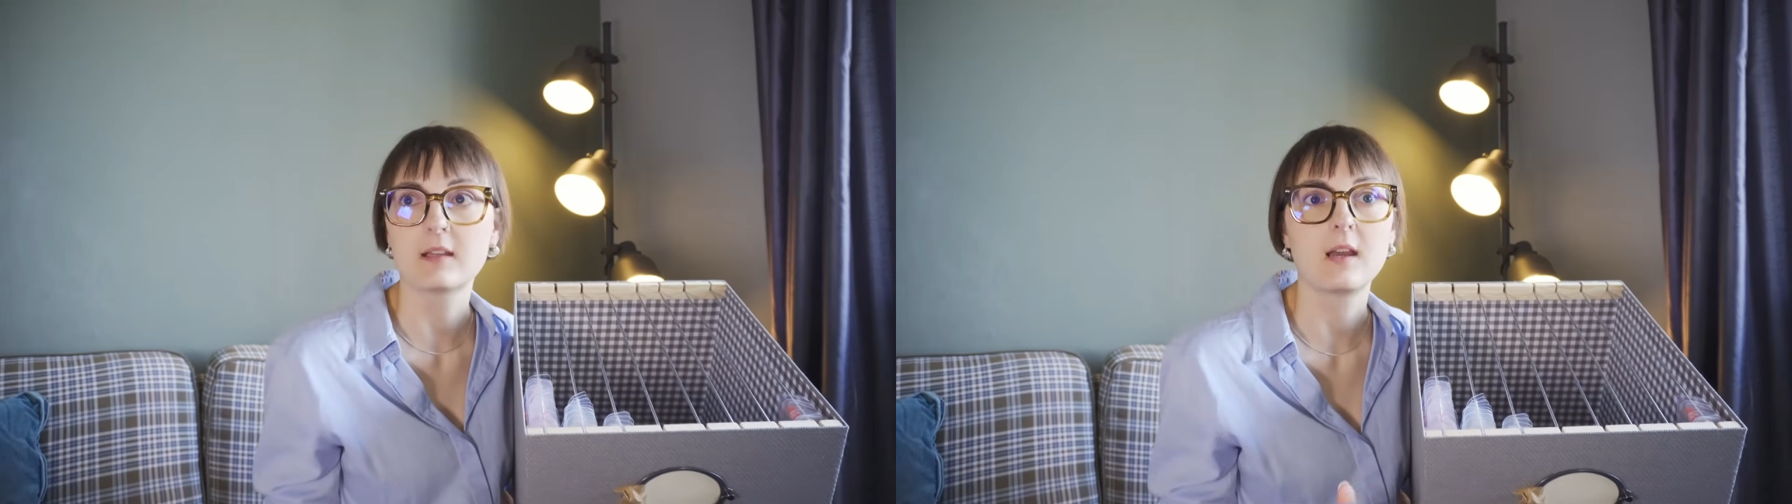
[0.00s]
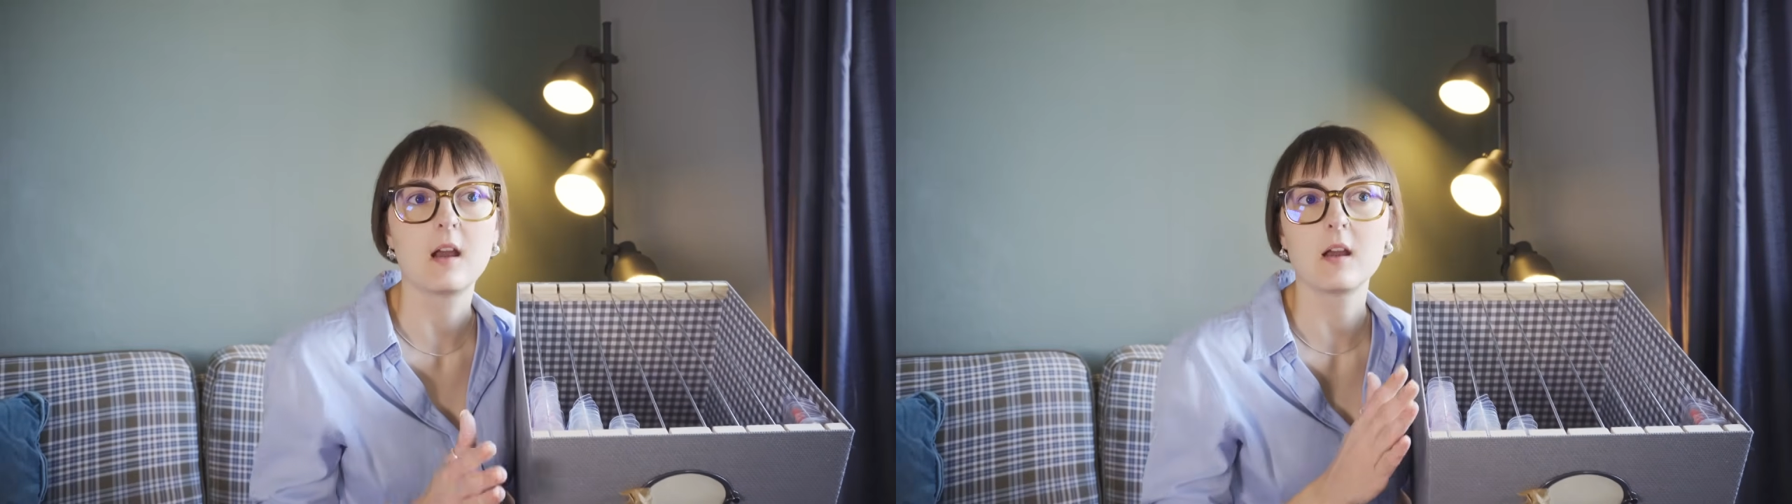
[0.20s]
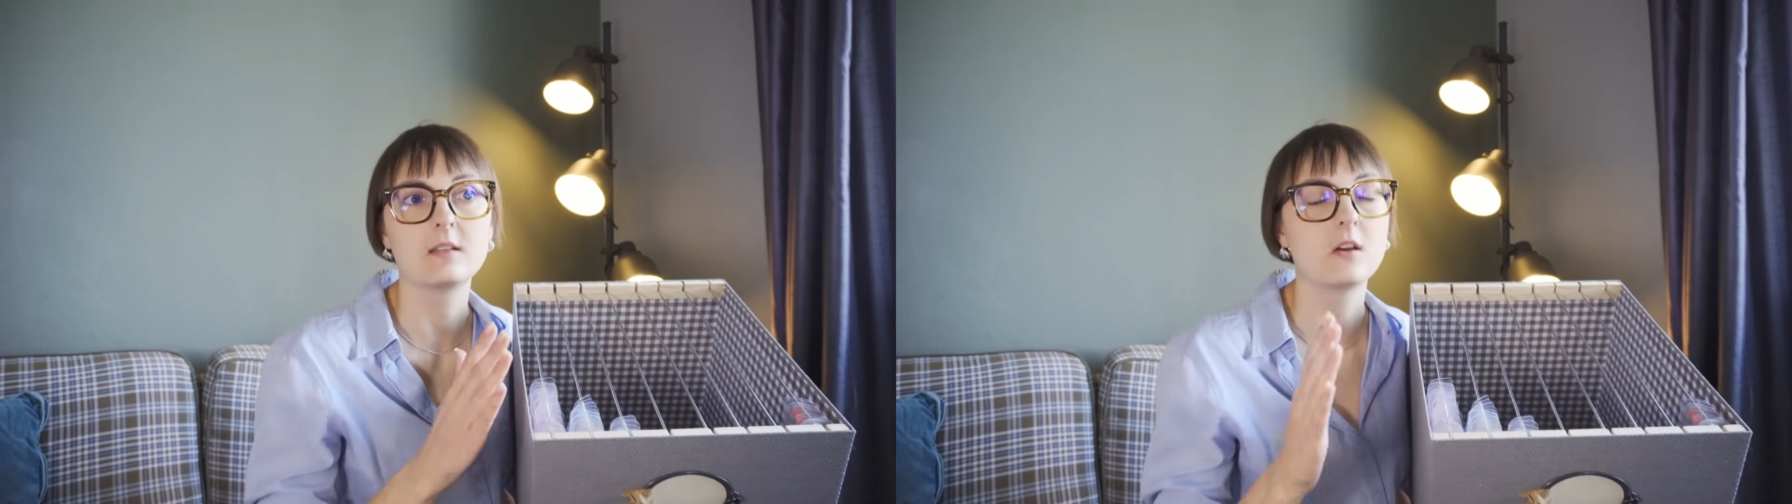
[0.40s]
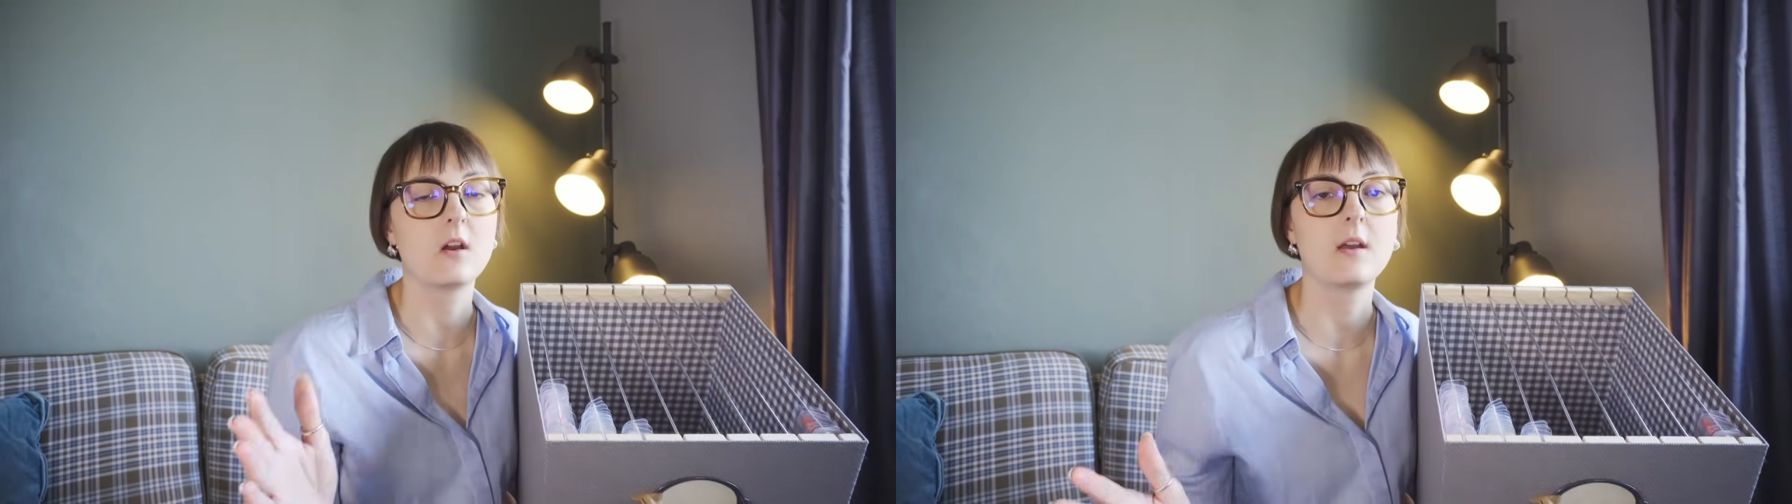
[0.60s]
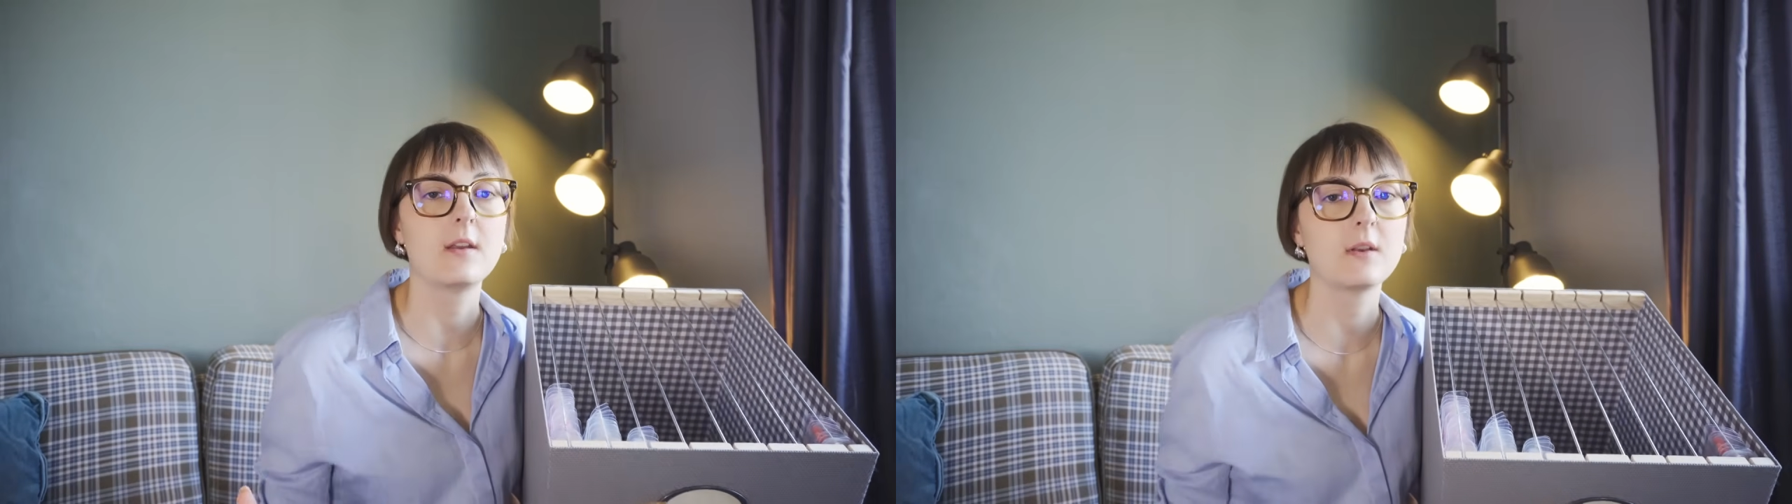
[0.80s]
like I
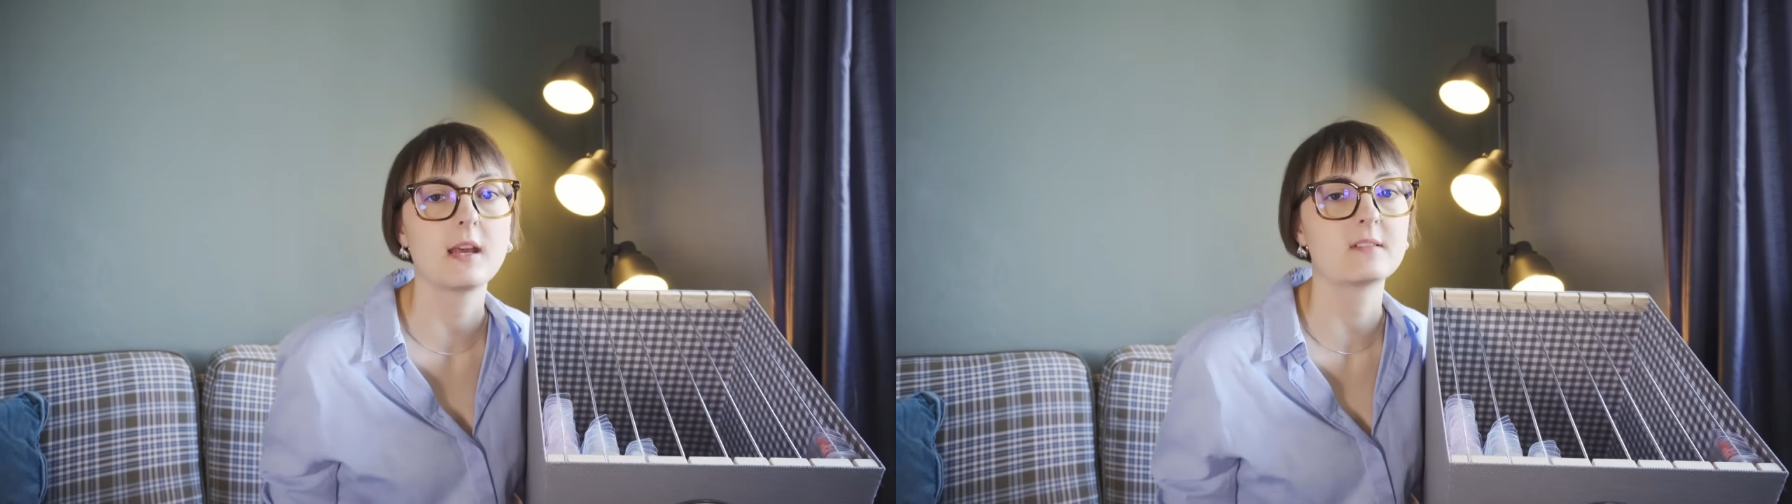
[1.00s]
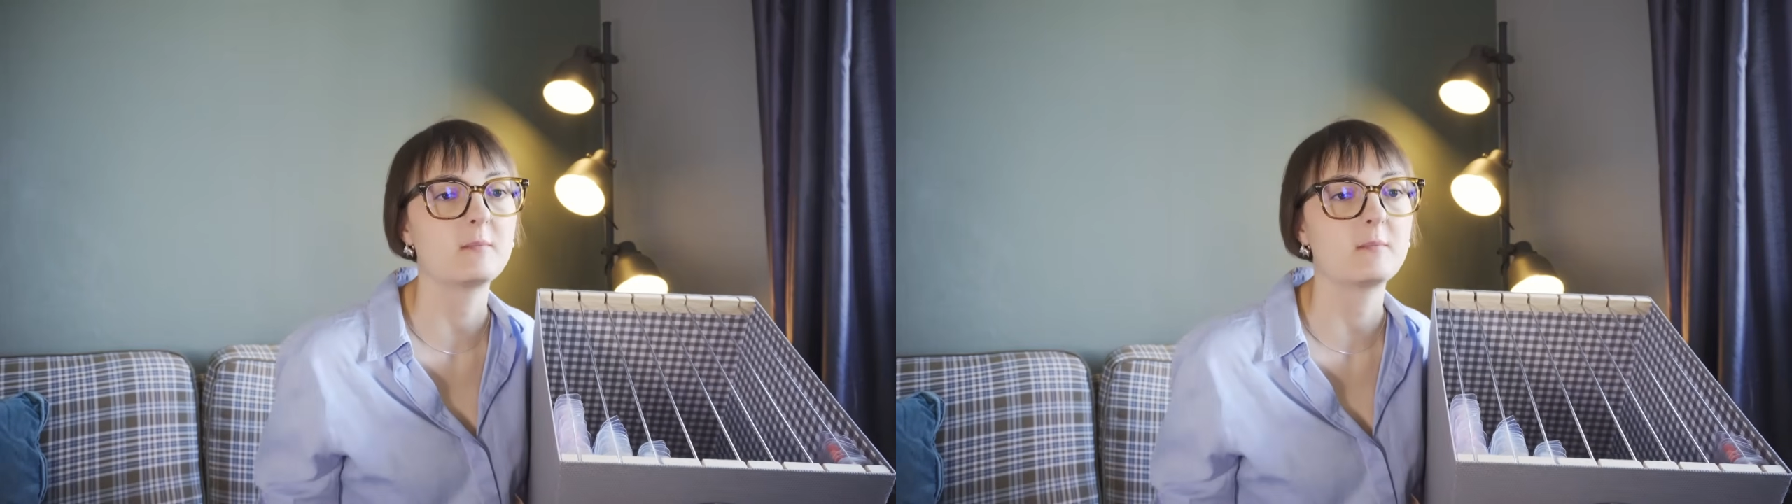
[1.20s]
don't have